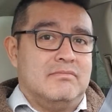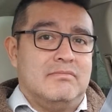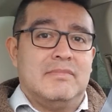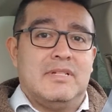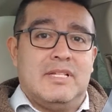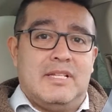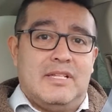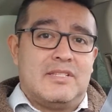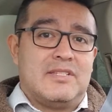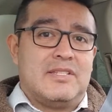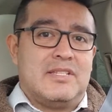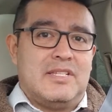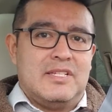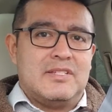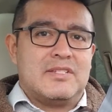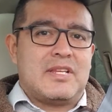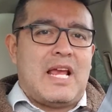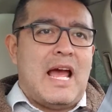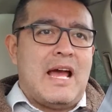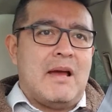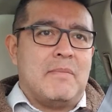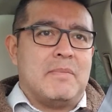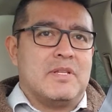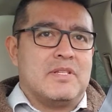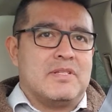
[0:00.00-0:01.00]
It's these
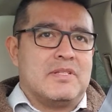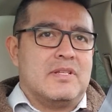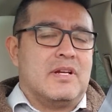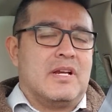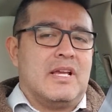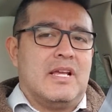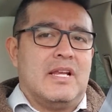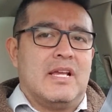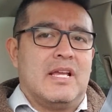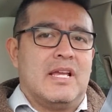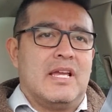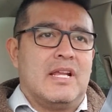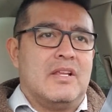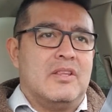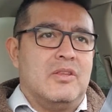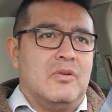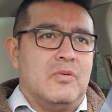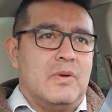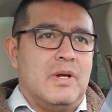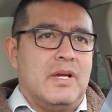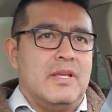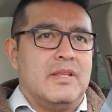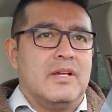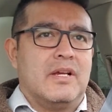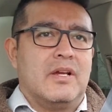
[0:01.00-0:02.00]
habits. They're going to get in the
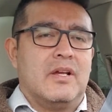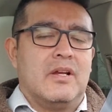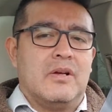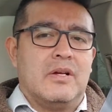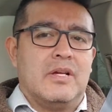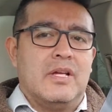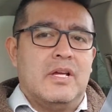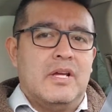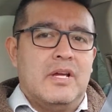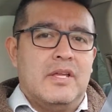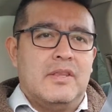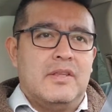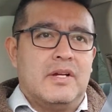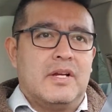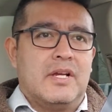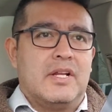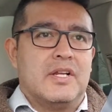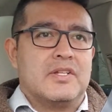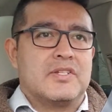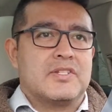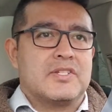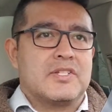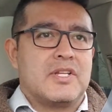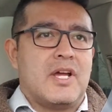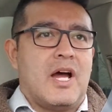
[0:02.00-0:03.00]
way. They're going
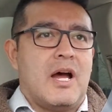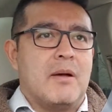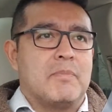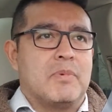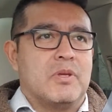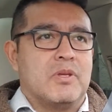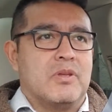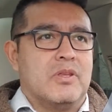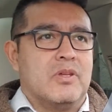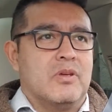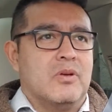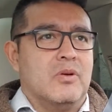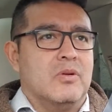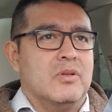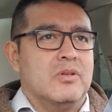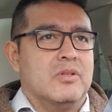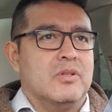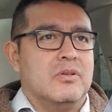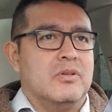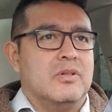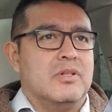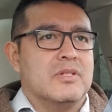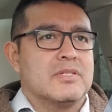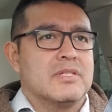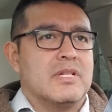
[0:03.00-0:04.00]
to stop you. The old
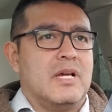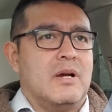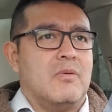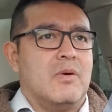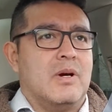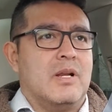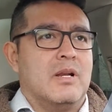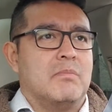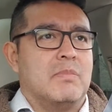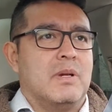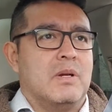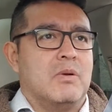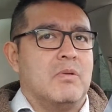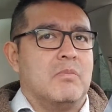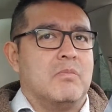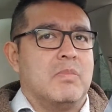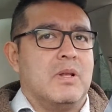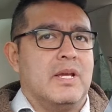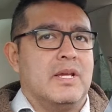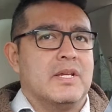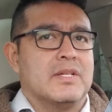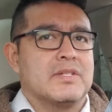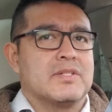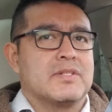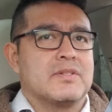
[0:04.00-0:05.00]
you does not want to be
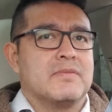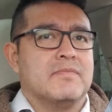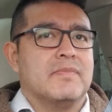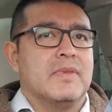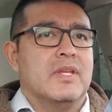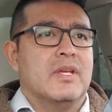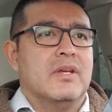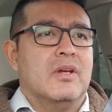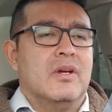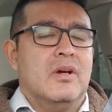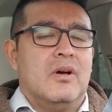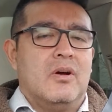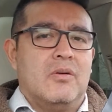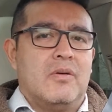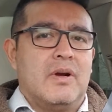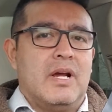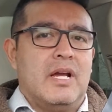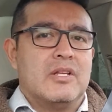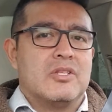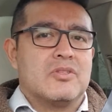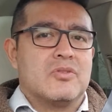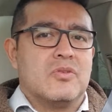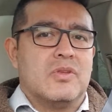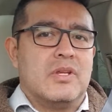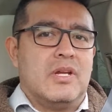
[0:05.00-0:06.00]
replaced. All
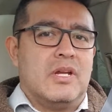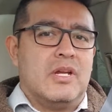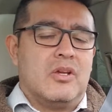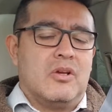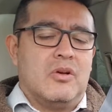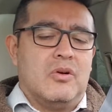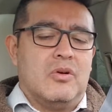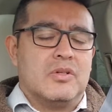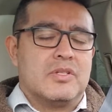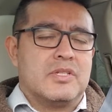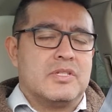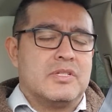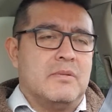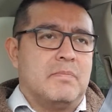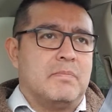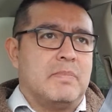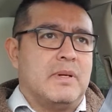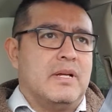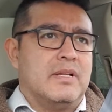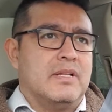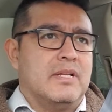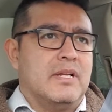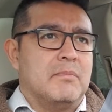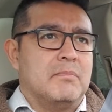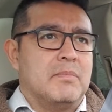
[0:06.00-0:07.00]
right, so there you go. Tip
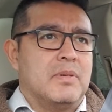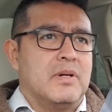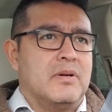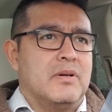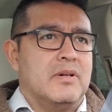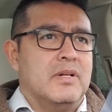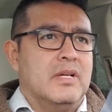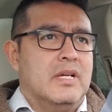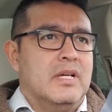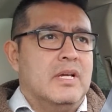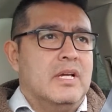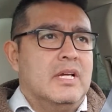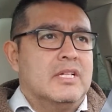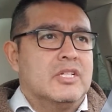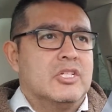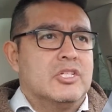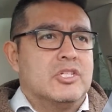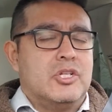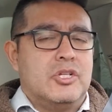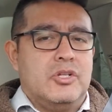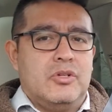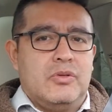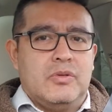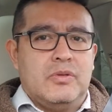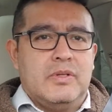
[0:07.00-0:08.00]
number
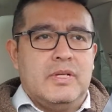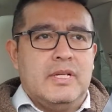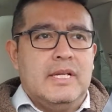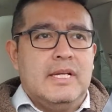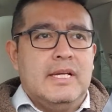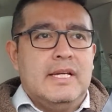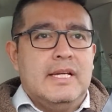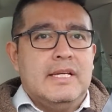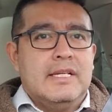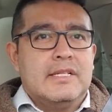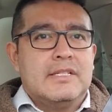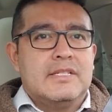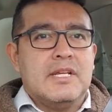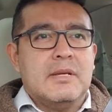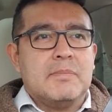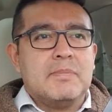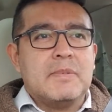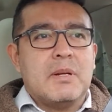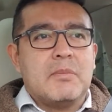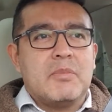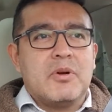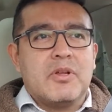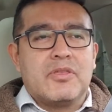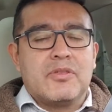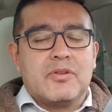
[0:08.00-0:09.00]
2. Tip
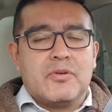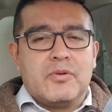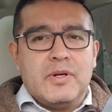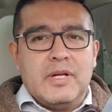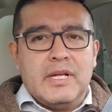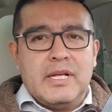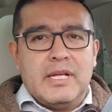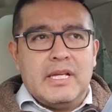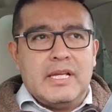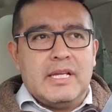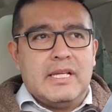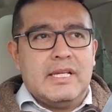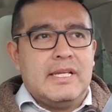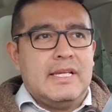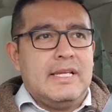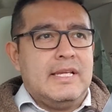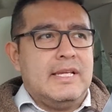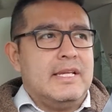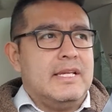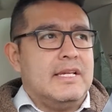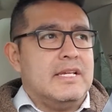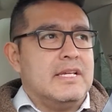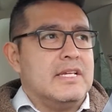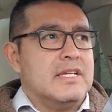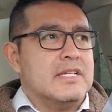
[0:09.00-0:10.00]
number 3
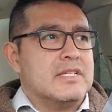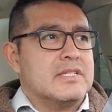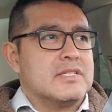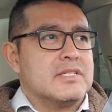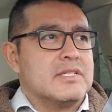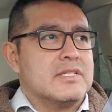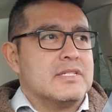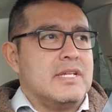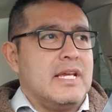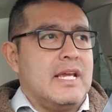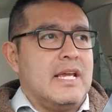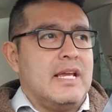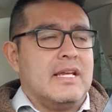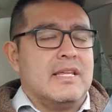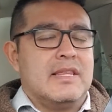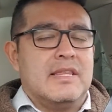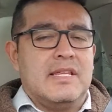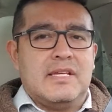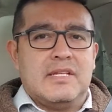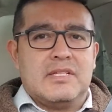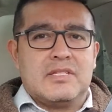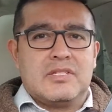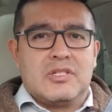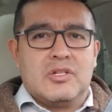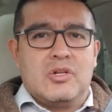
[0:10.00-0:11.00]
is take
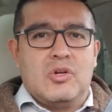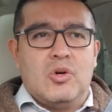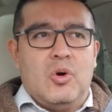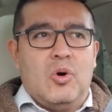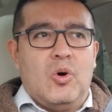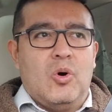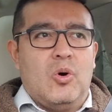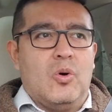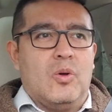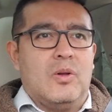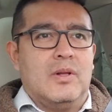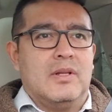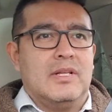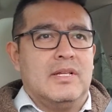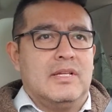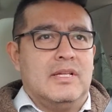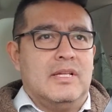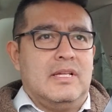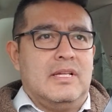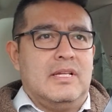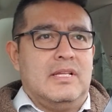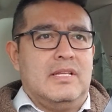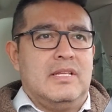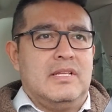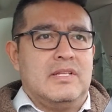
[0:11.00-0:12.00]
this goal,
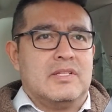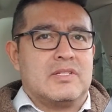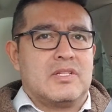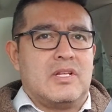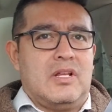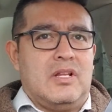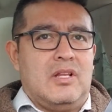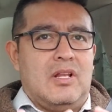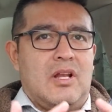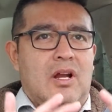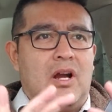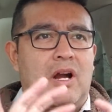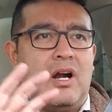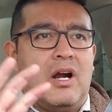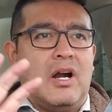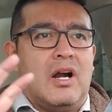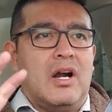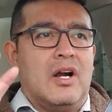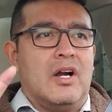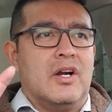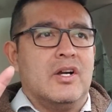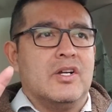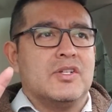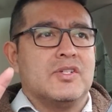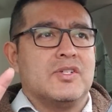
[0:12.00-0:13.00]
this
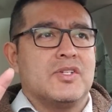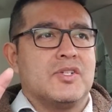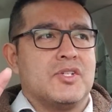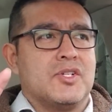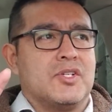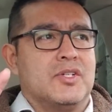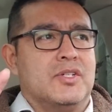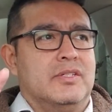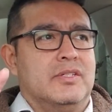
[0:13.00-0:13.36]
large